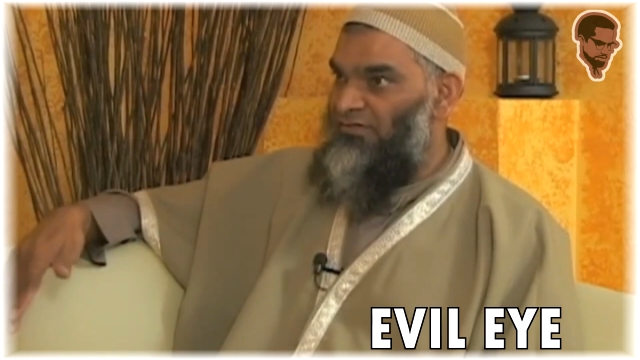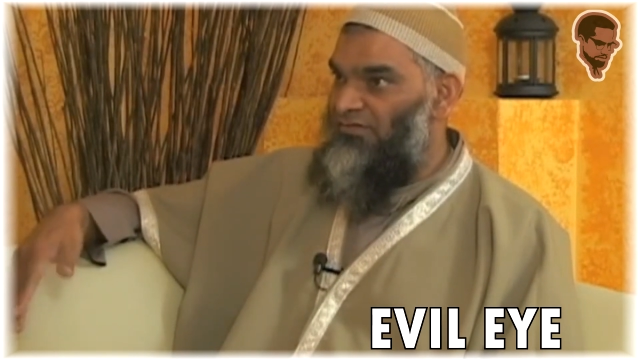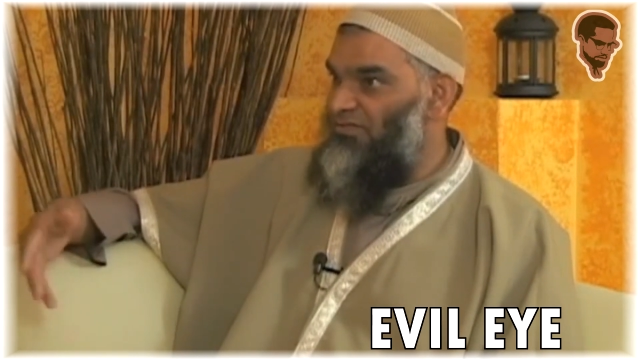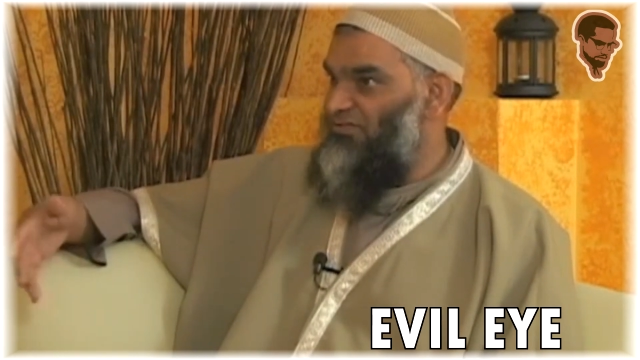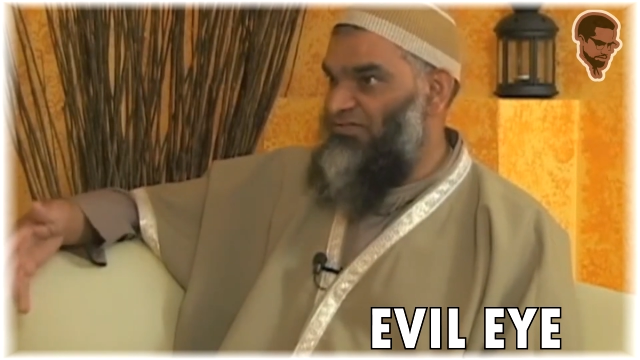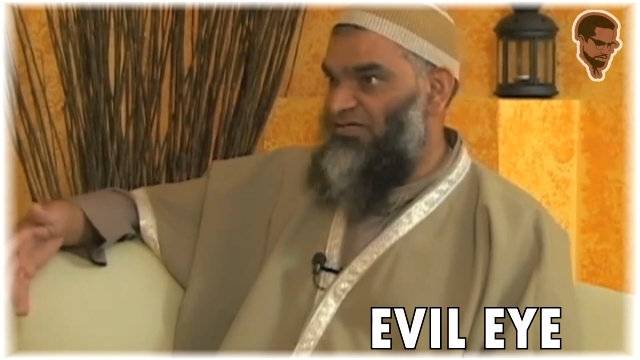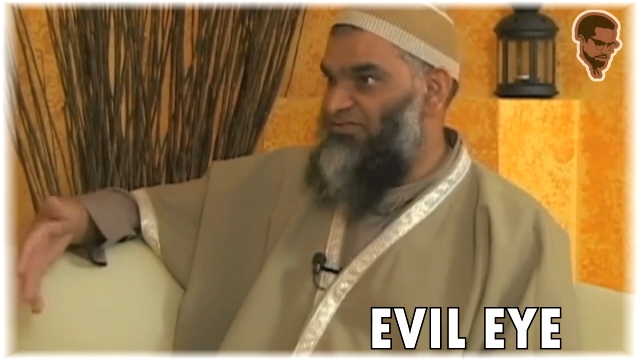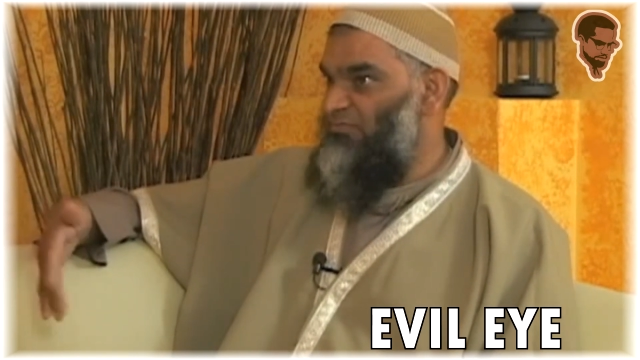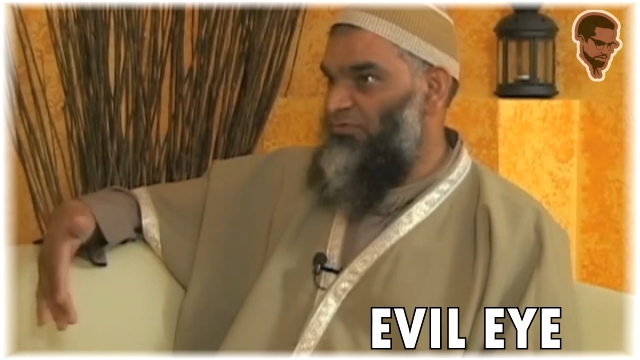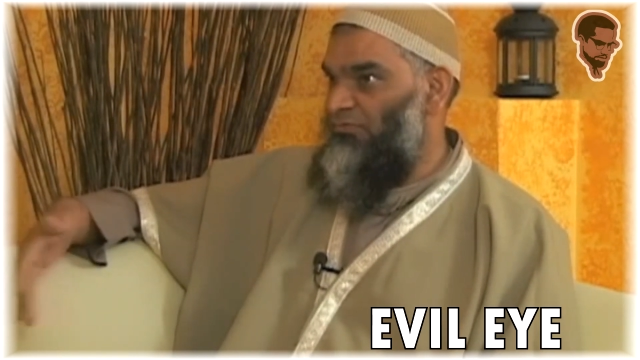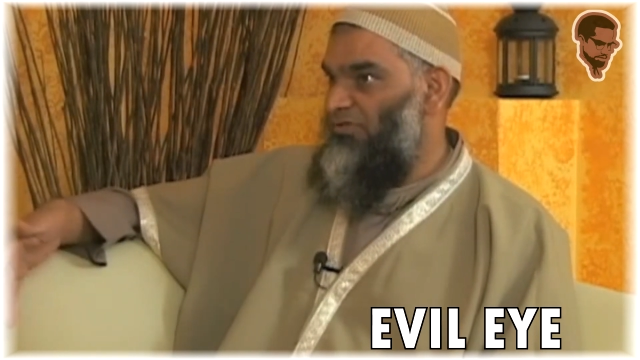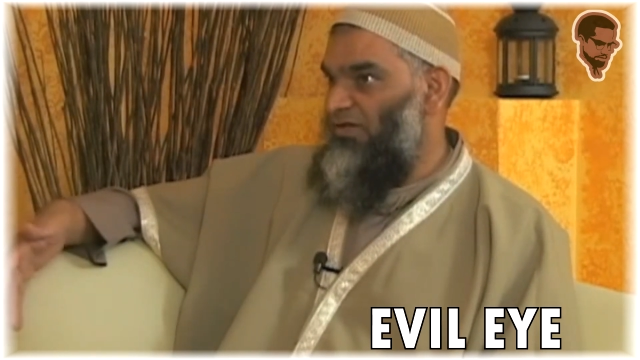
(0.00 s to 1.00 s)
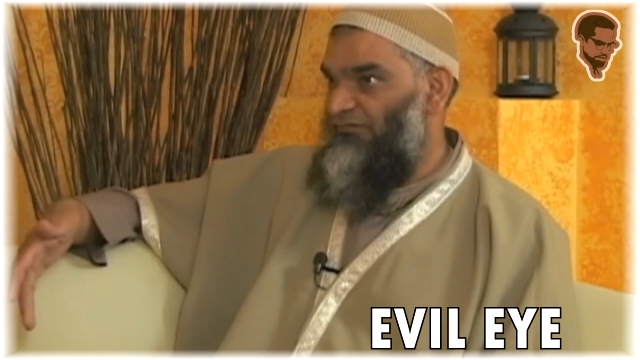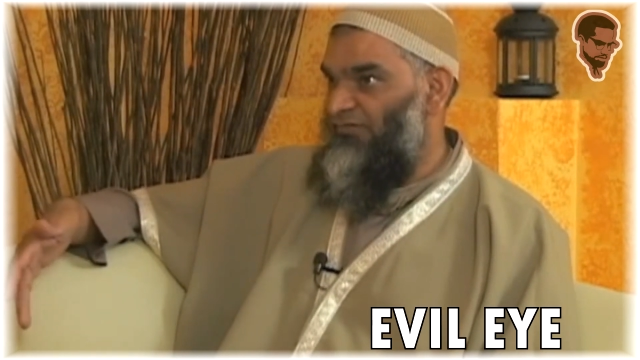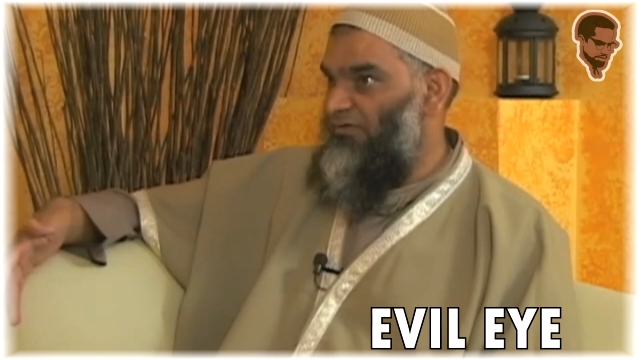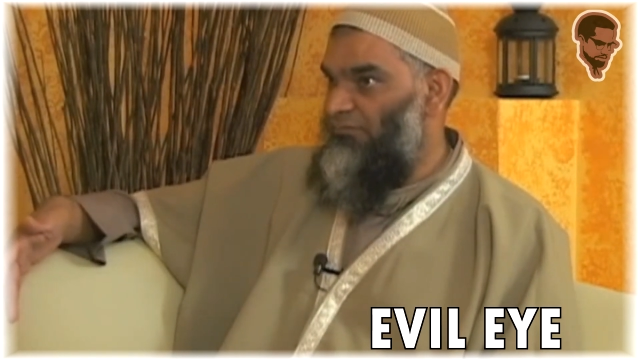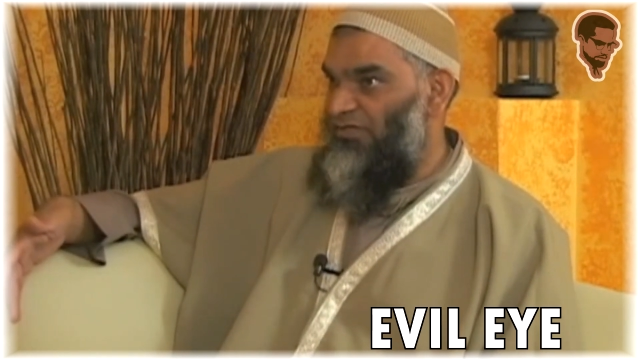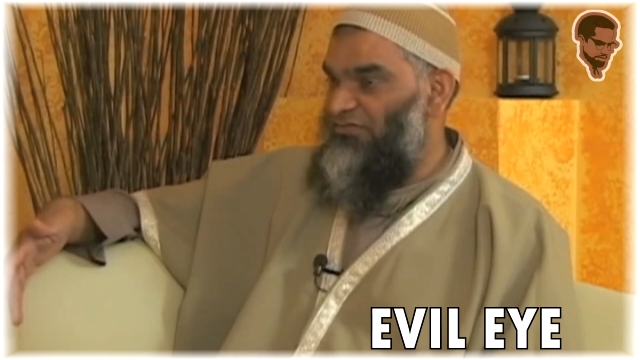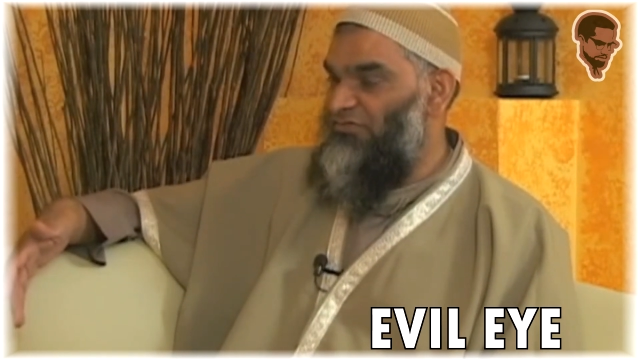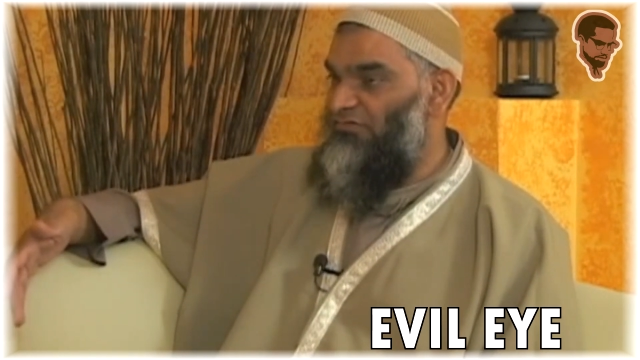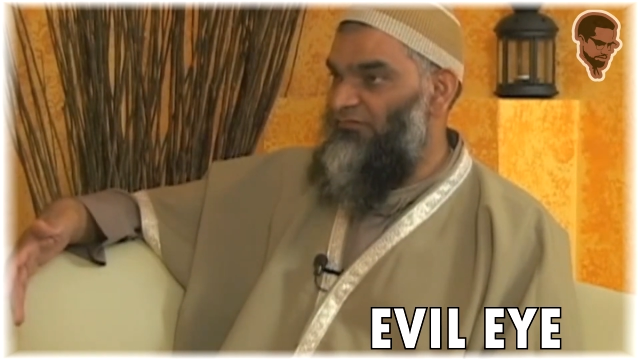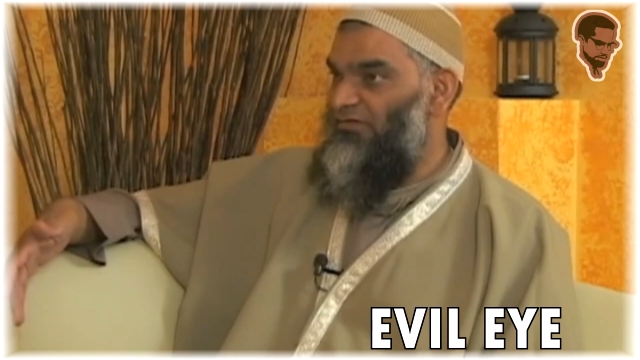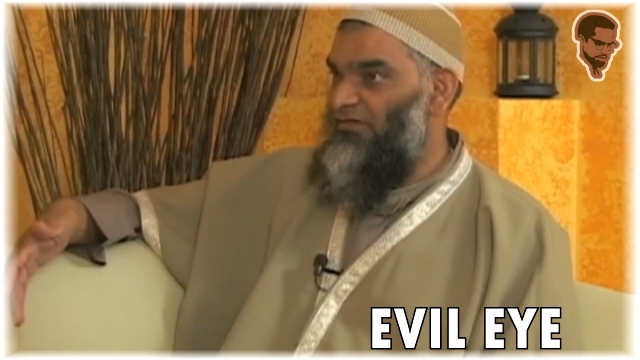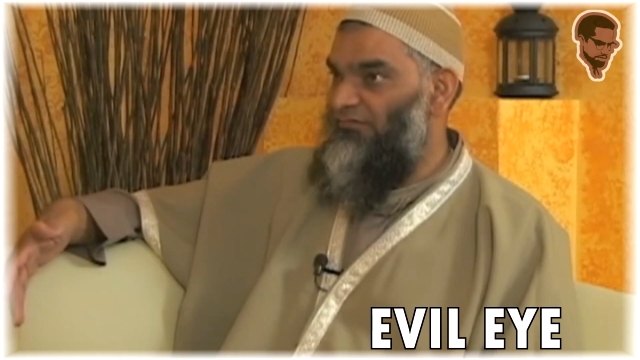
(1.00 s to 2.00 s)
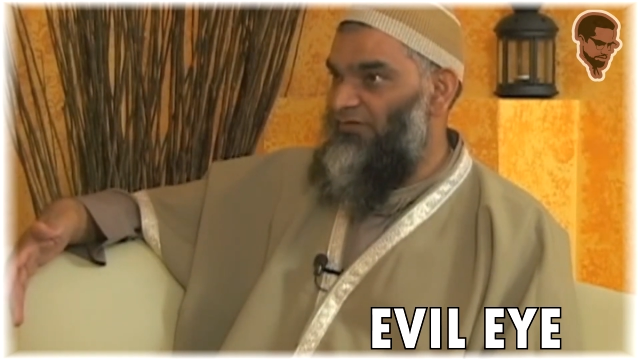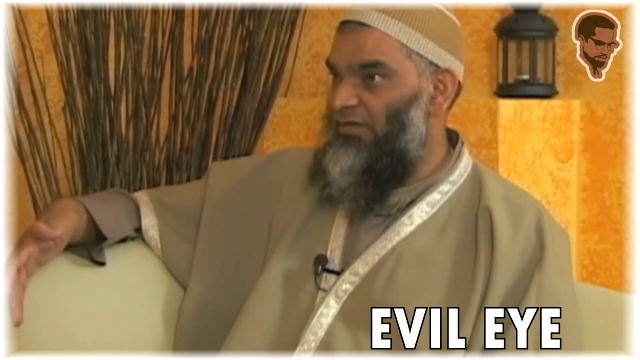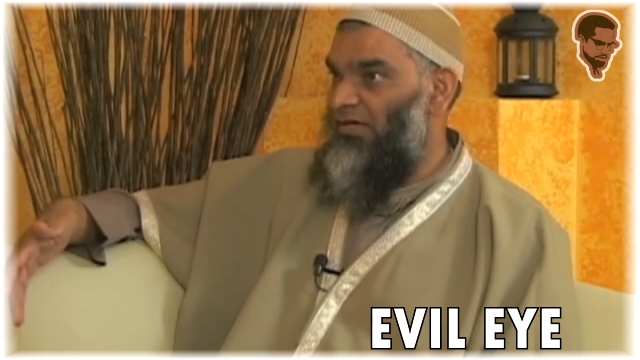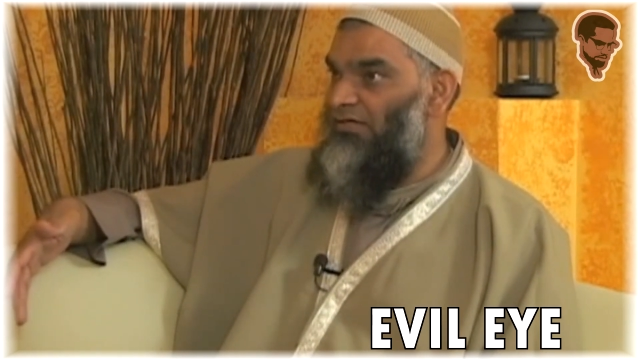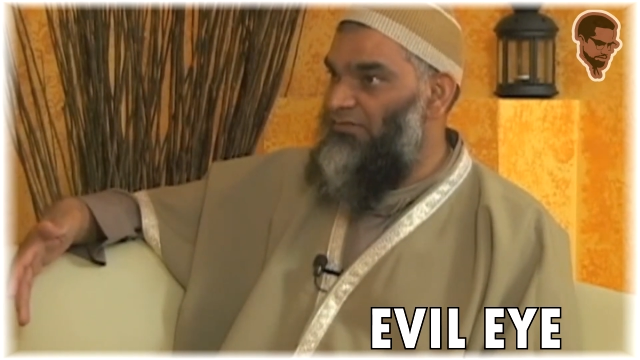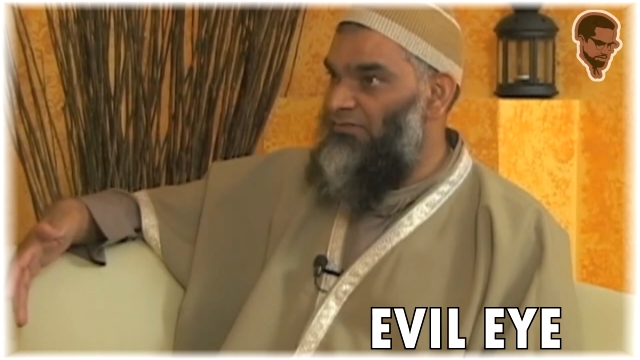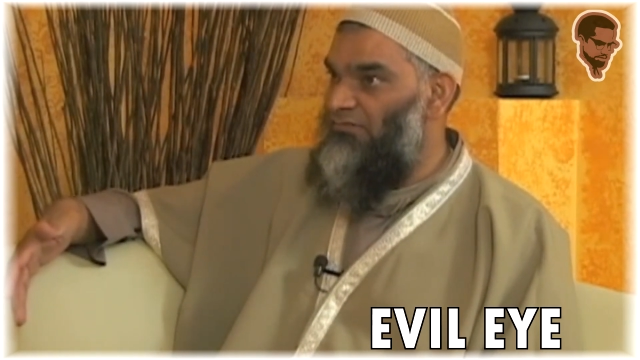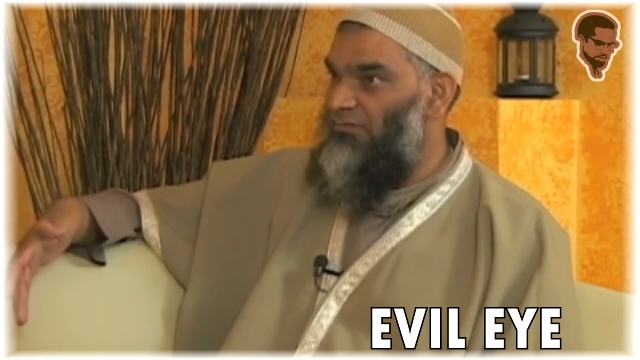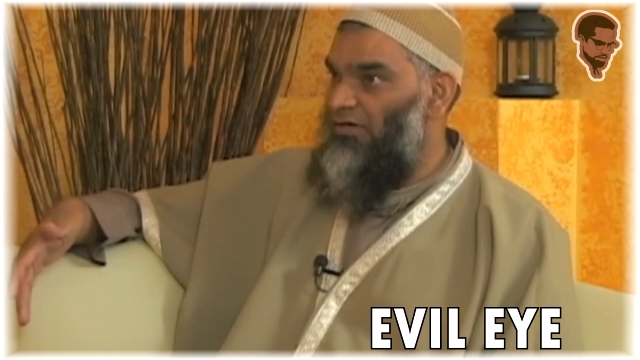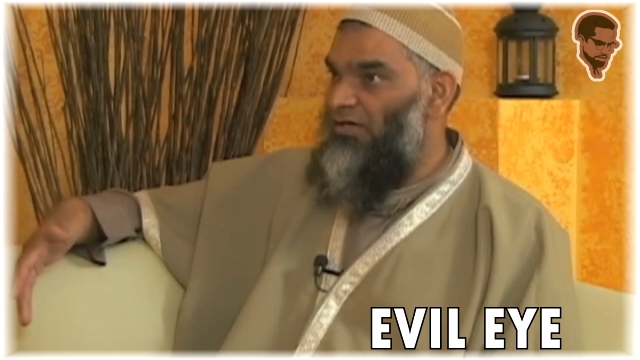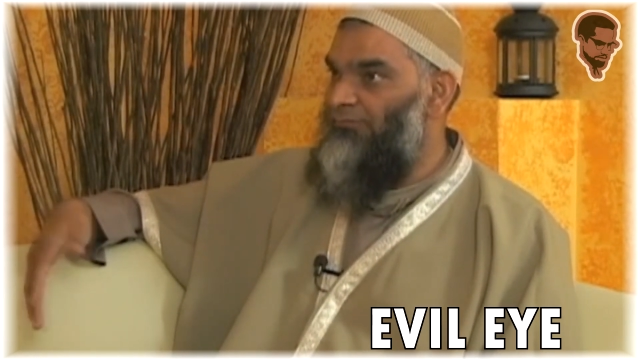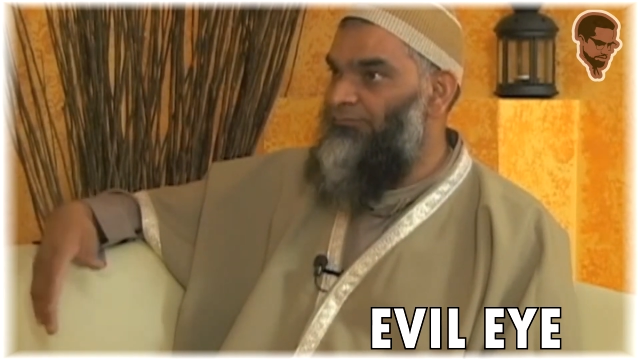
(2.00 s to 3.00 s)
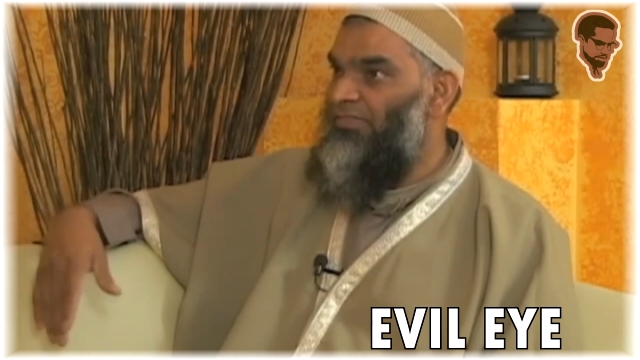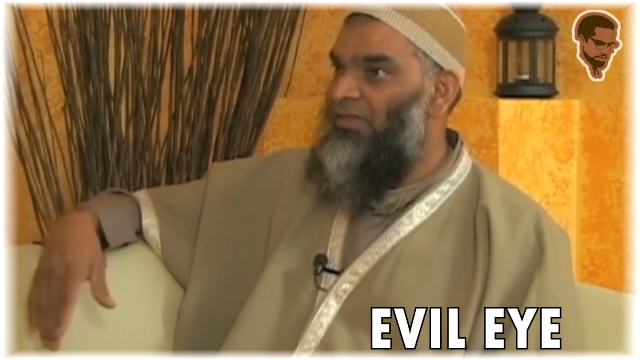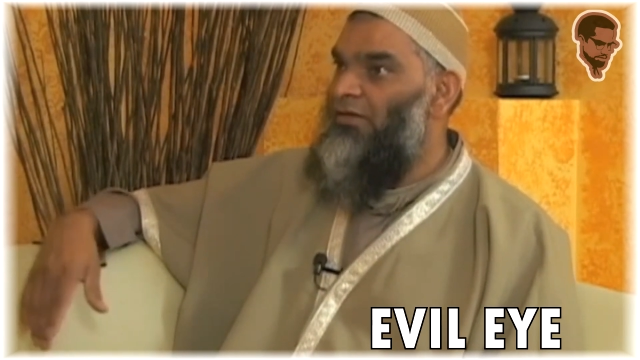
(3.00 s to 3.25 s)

in this case we don't have any mention of the evil eye in the Quran,